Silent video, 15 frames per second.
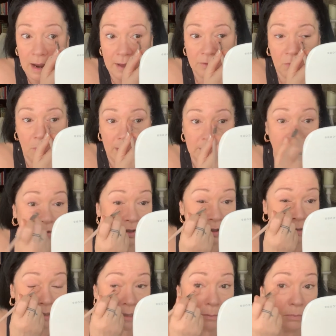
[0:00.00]
Otherwise, they're
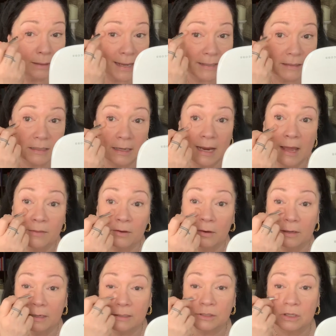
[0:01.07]
just going to blend together
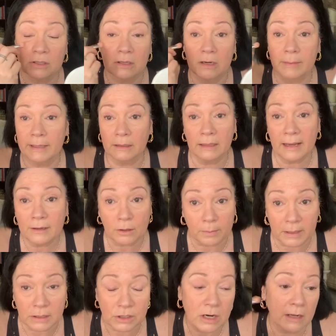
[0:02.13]
and it's just going to be a lighter
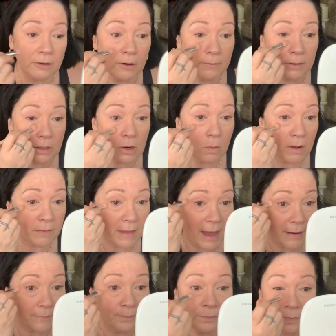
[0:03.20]
peach color. You don't want that.